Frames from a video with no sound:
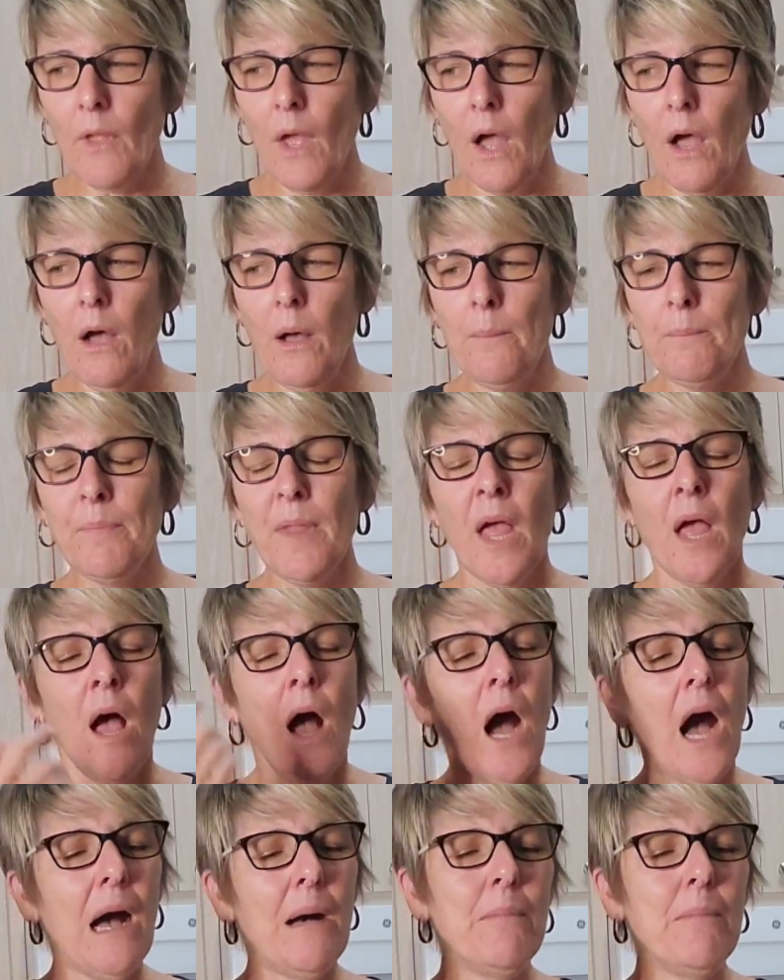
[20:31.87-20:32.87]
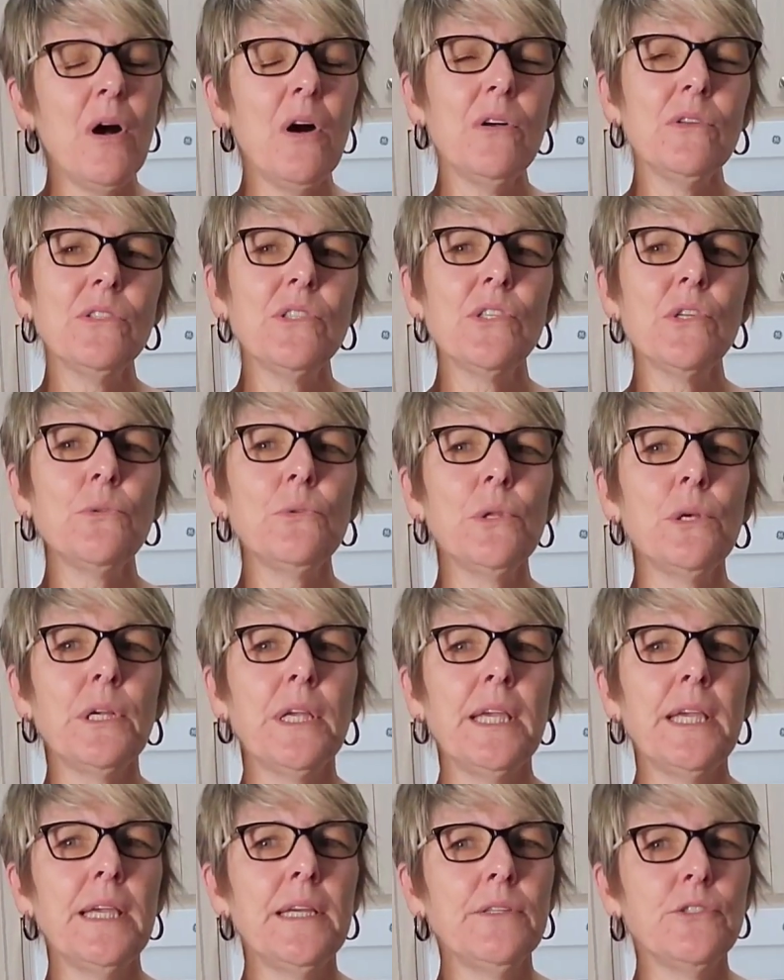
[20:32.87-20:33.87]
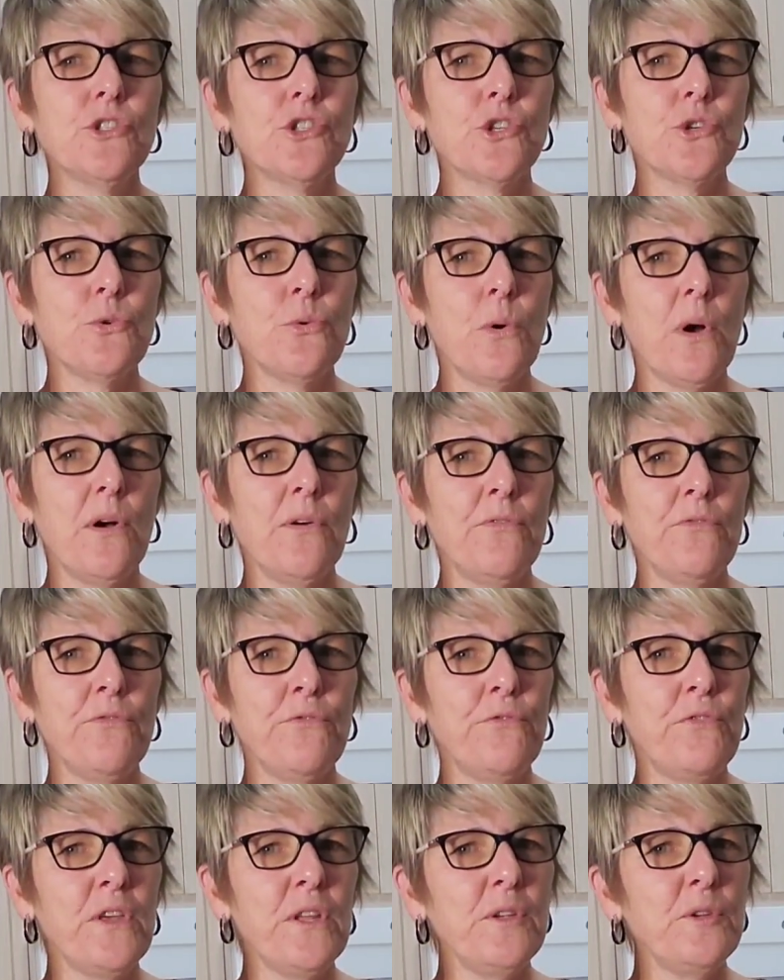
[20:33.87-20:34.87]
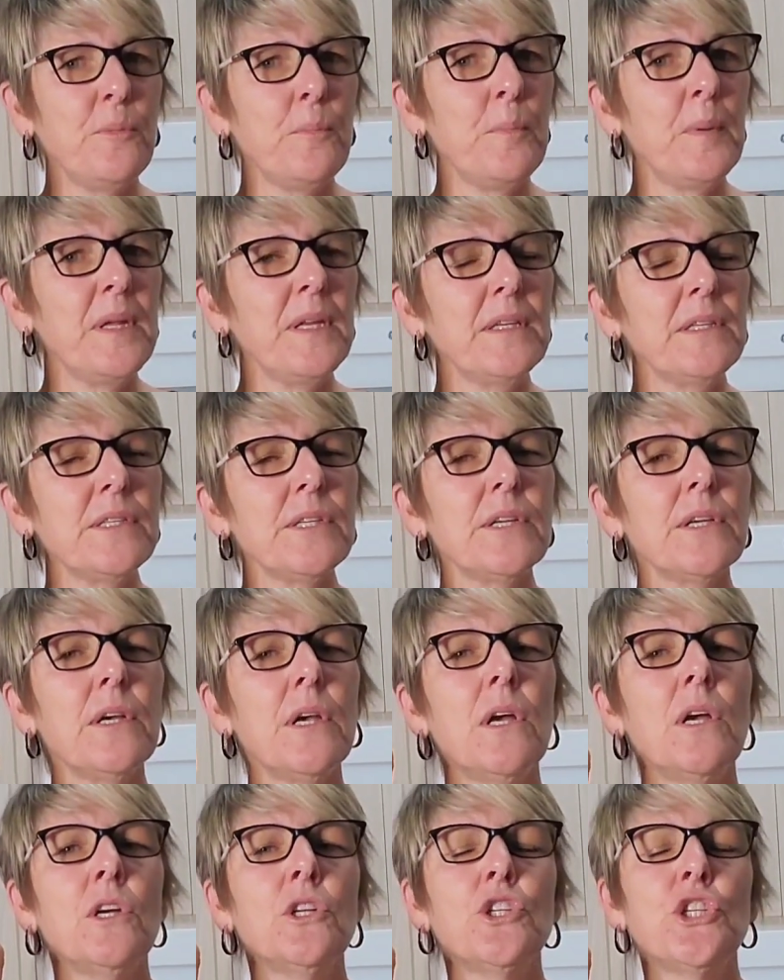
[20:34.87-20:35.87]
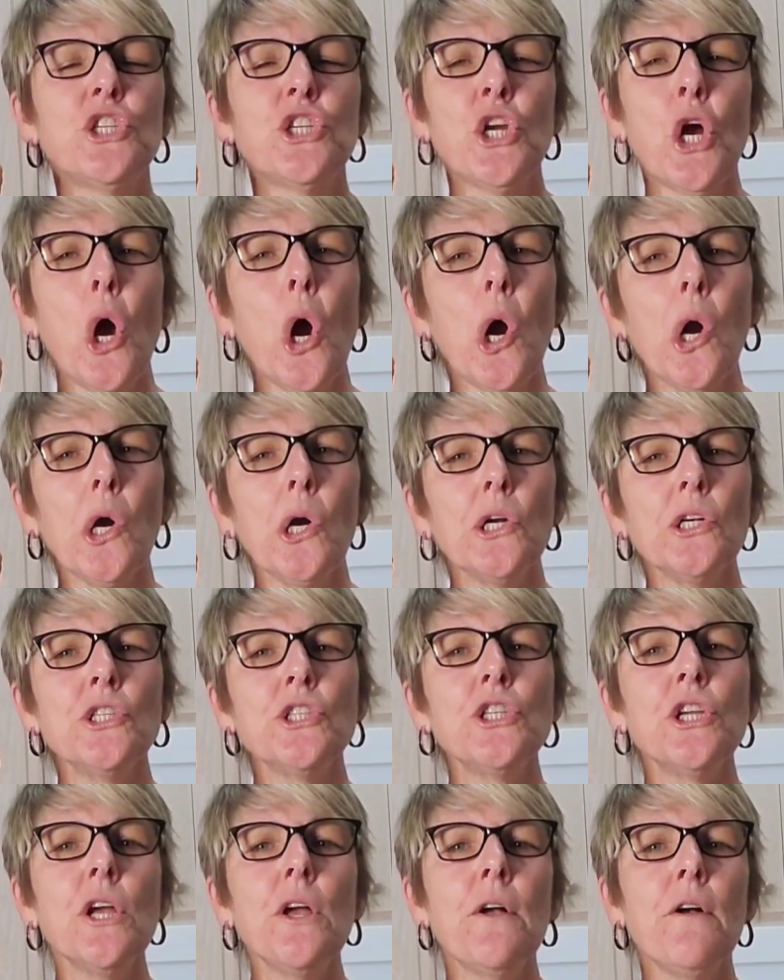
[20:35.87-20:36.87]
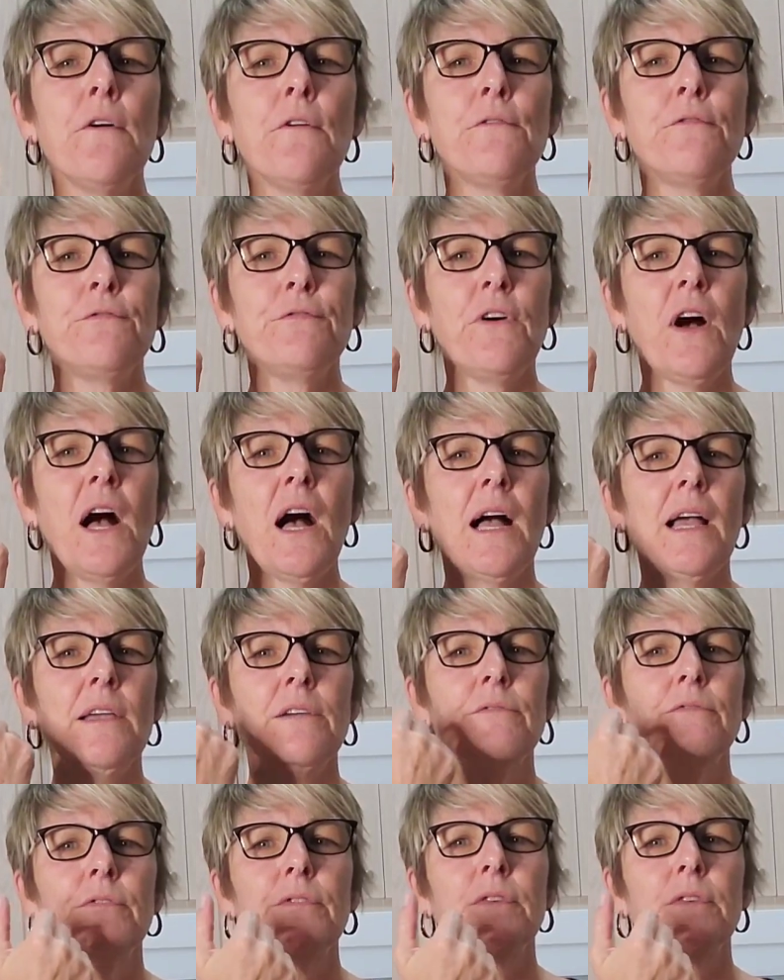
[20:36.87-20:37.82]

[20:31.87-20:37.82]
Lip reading: I'm also looking into a Fitbit Charge 5.